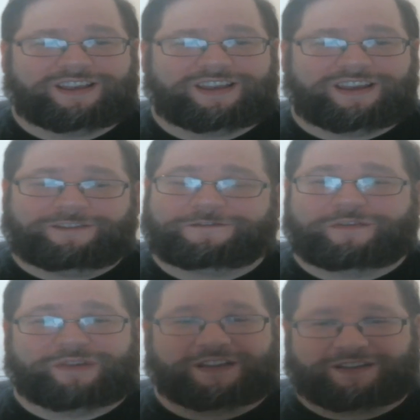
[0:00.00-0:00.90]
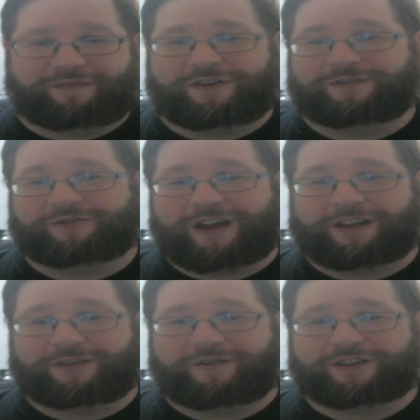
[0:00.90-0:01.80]
infamous among
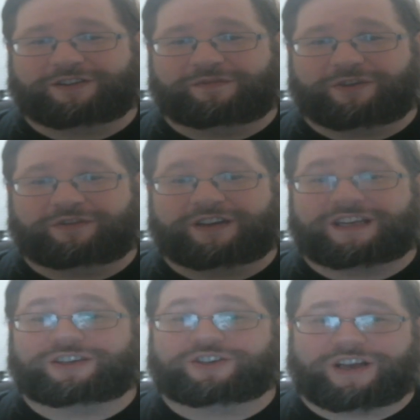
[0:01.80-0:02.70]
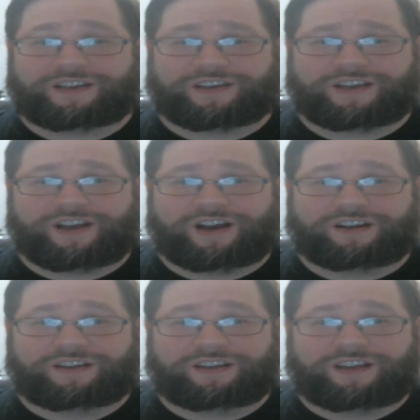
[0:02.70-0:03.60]
Dragon Quest community,
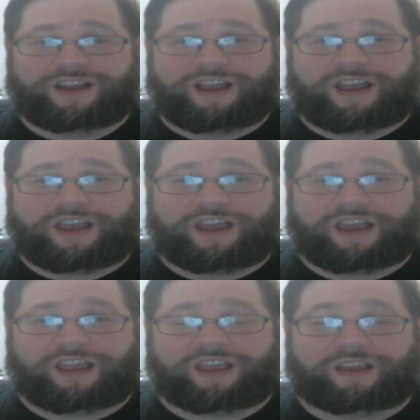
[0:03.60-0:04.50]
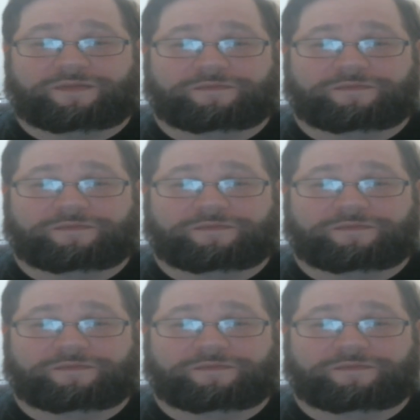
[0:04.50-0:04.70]
Jessica, a